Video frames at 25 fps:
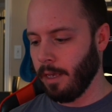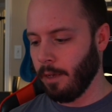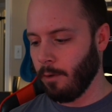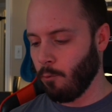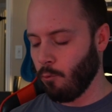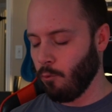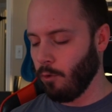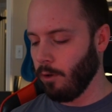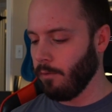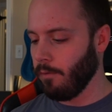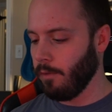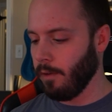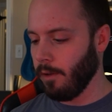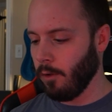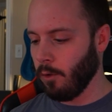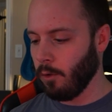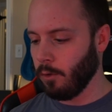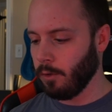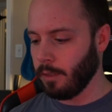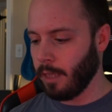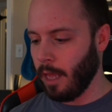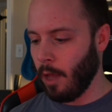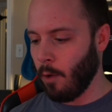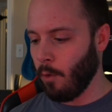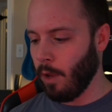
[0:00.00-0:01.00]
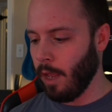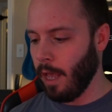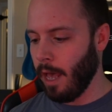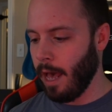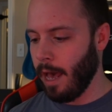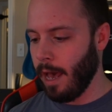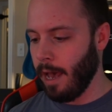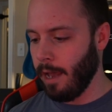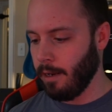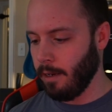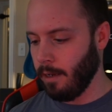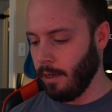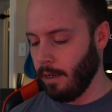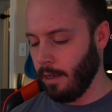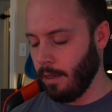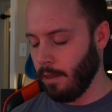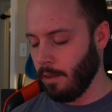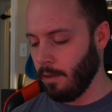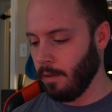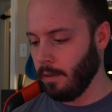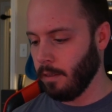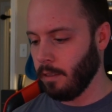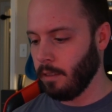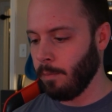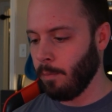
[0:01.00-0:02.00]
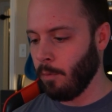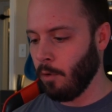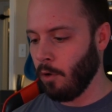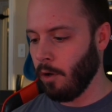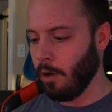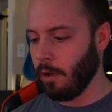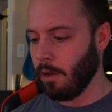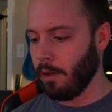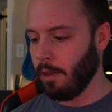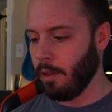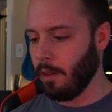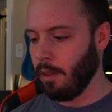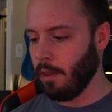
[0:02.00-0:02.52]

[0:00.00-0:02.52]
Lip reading: reveals that we had in this book,